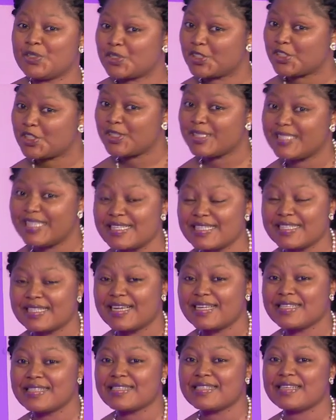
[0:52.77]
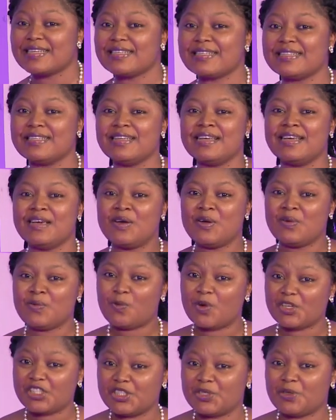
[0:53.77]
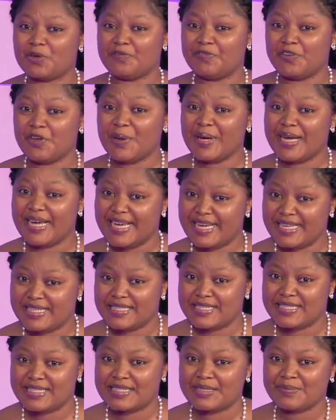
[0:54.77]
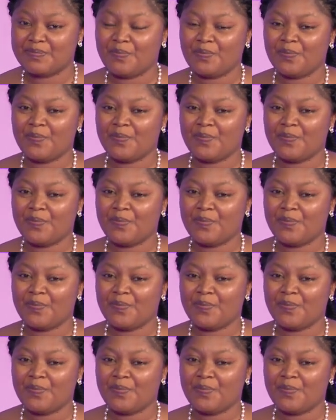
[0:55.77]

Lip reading: social distancing, washing of your hands.